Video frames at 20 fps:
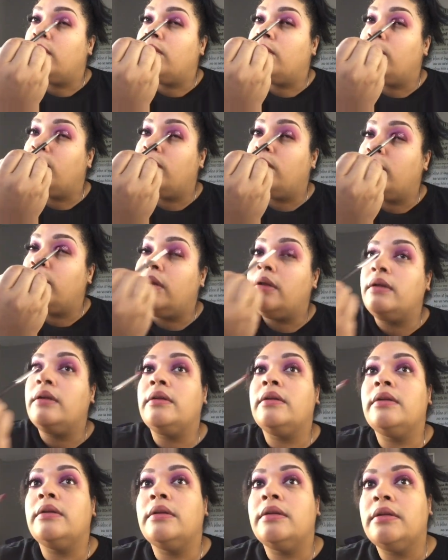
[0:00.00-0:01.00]
It would.
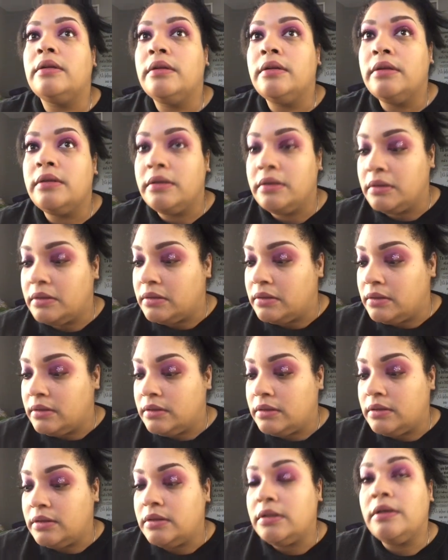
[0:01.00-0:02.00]

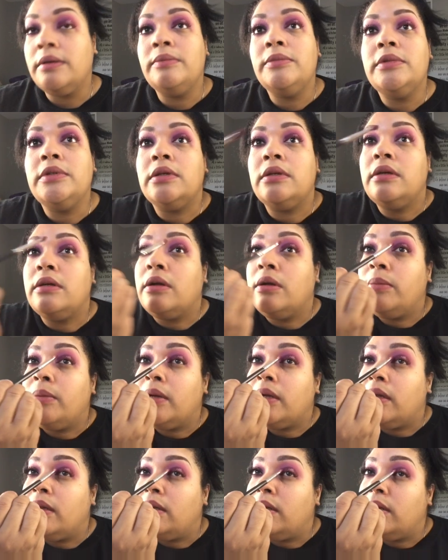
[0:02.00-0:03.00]
So I'm just gonna go
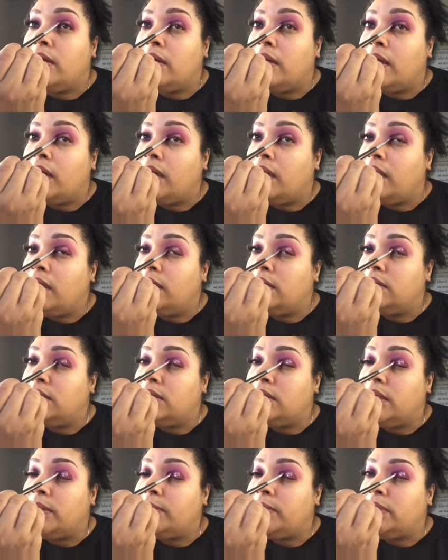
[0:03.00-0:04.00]
back in here and
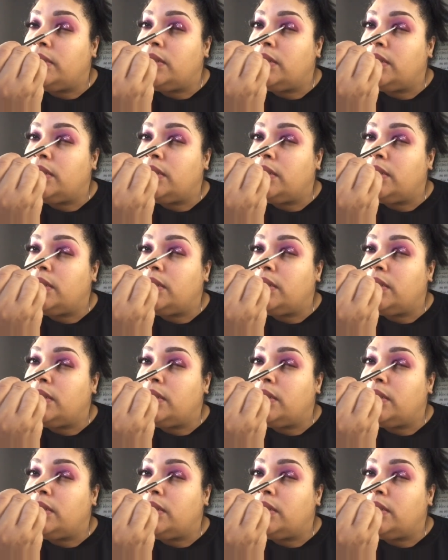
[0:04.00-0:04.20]
stamp.